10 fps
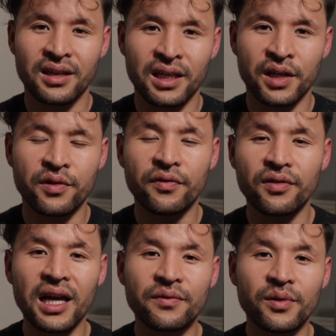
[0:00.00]
If you've
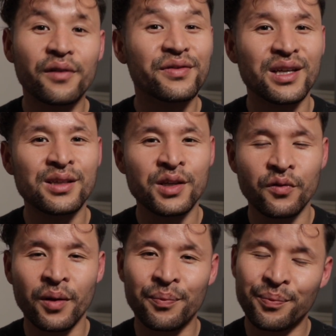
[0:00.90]
liked what I've shared so
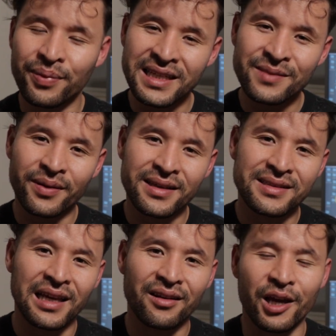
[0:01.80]
far, please press
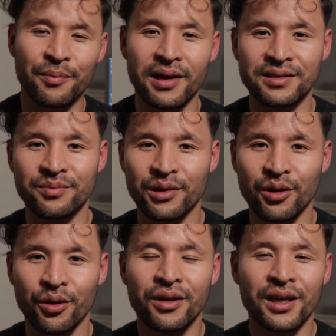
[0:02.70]
that like button
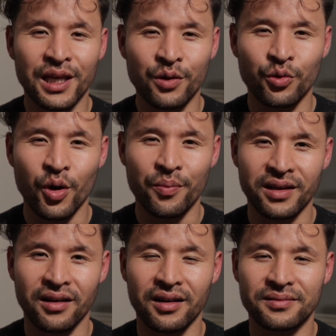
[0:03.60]
below. It will help me
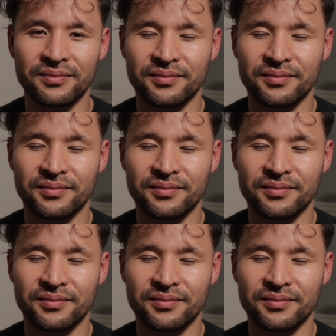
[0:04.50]
a lot.